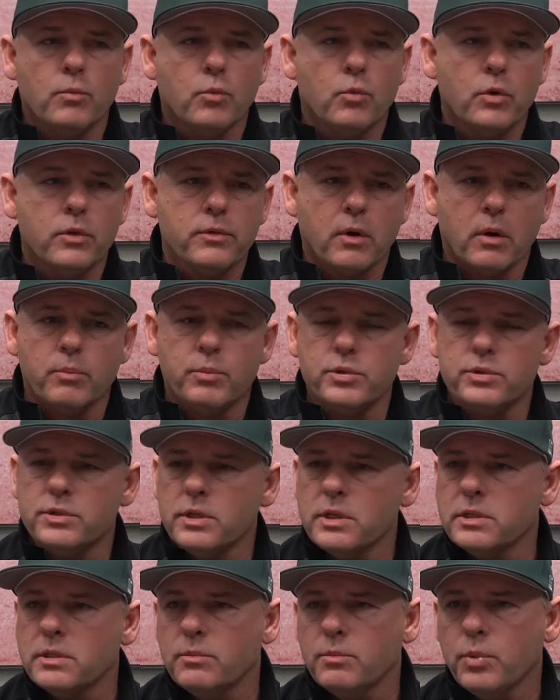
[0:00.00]
With our
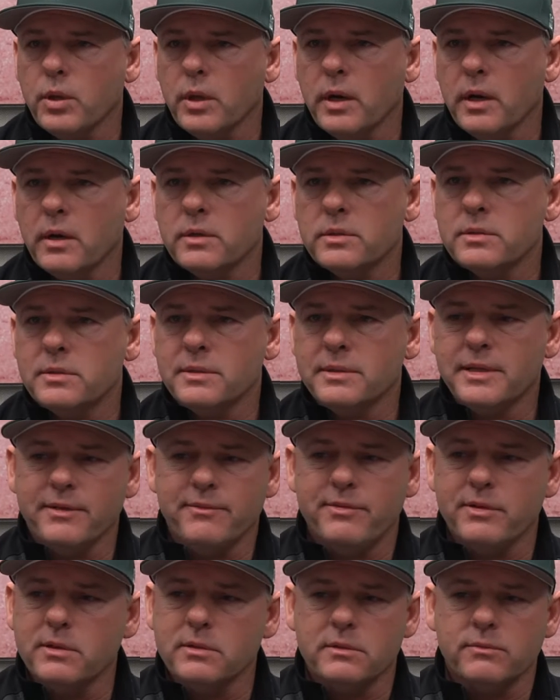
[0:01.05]
position players,
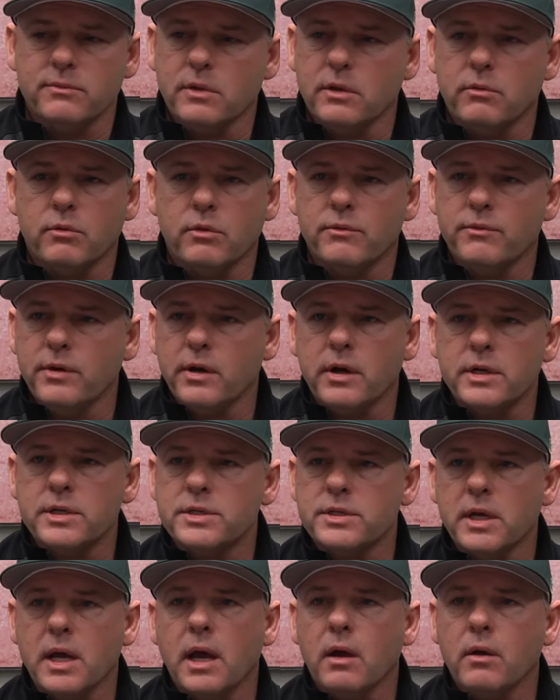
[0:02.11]
defensively, we're very
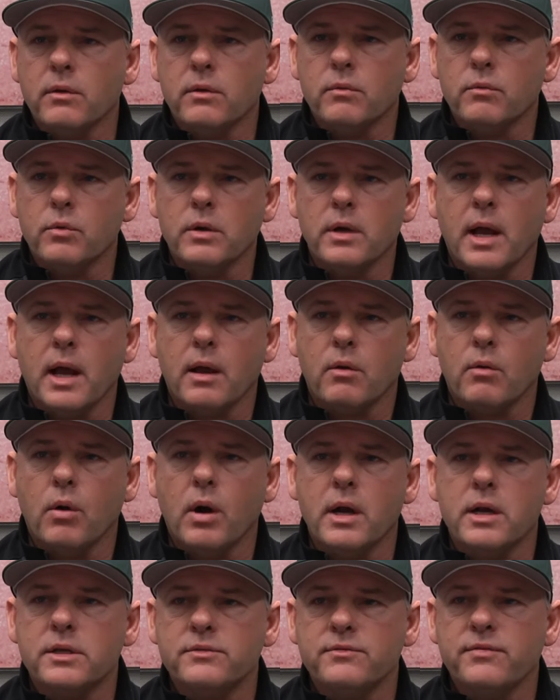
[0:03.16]
sound. We're not
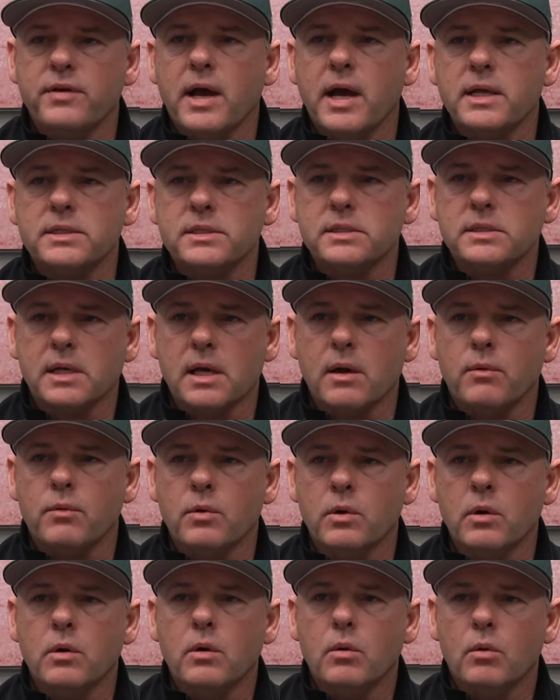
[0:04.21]
quite as fast as I
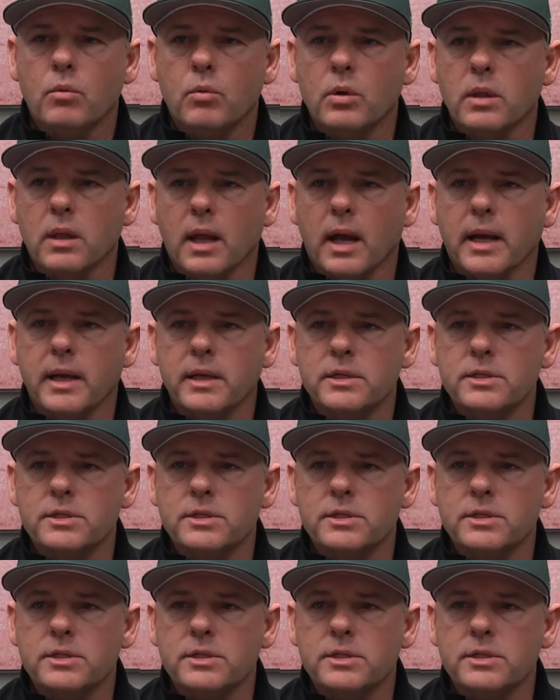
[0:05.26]
would like